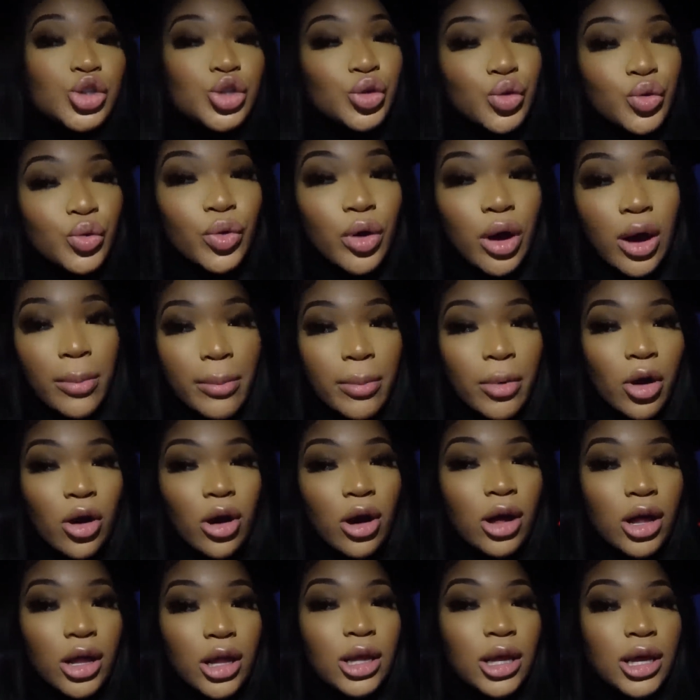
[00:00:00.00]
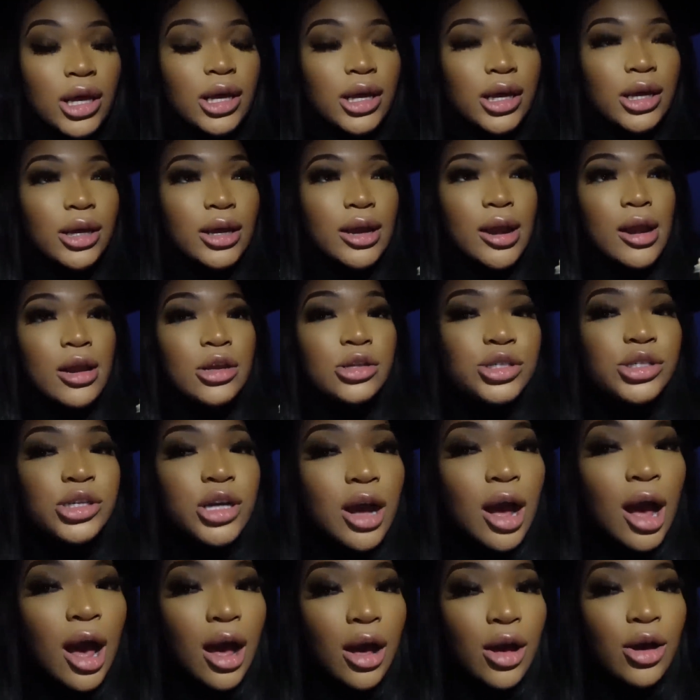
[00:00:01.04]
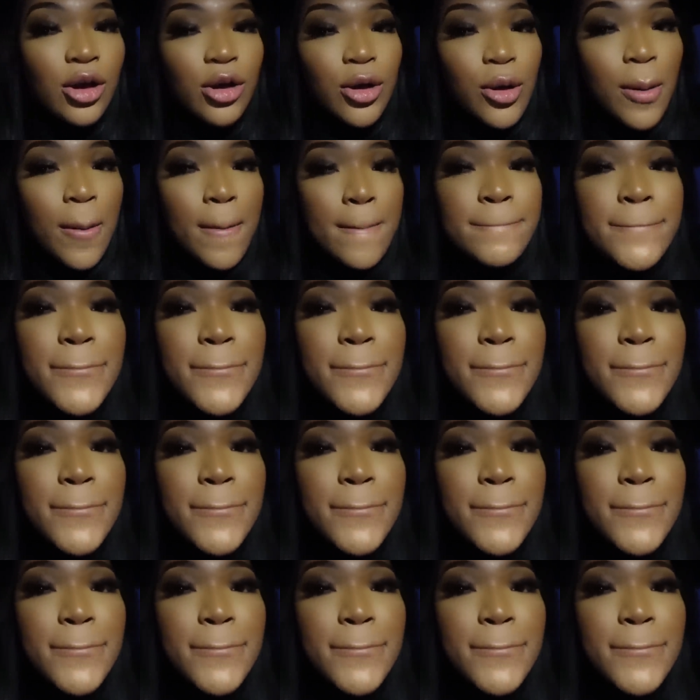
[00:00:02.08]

to a mall in Chicago